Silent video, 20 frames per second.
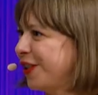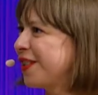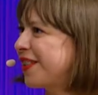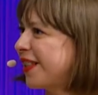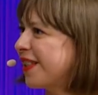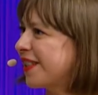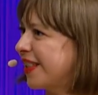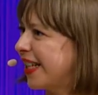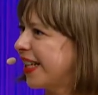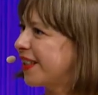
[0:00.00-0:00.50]
to
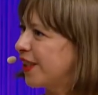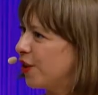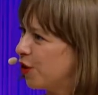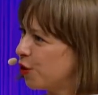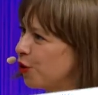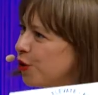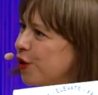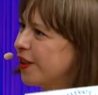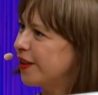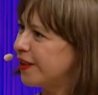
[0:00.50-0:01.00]
it's, it's like
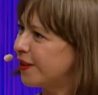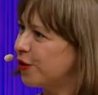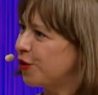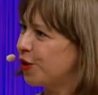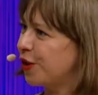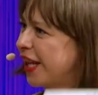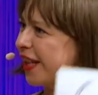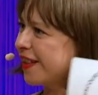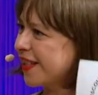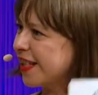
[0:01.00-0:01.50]
you, it,
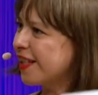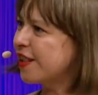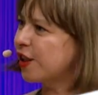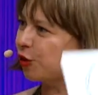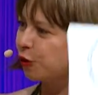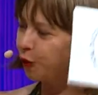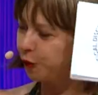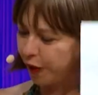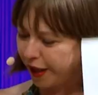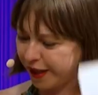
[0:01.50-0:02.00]
it gets
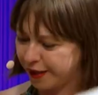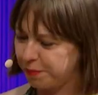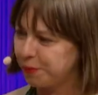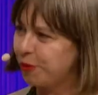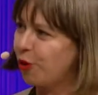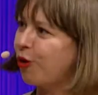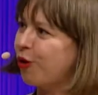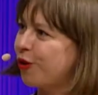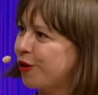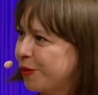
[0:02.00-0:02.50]
easier to find
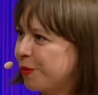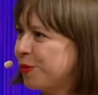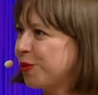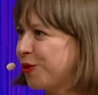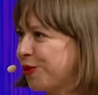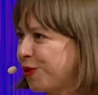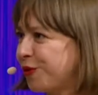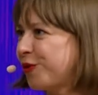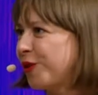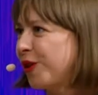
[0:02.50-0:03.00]
more
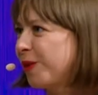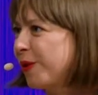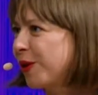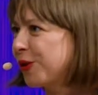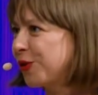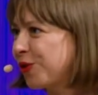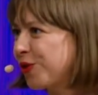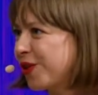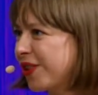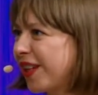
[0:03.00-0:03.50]
beautiful about
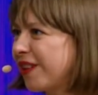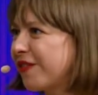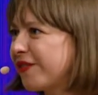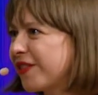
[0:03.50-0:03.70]
yes,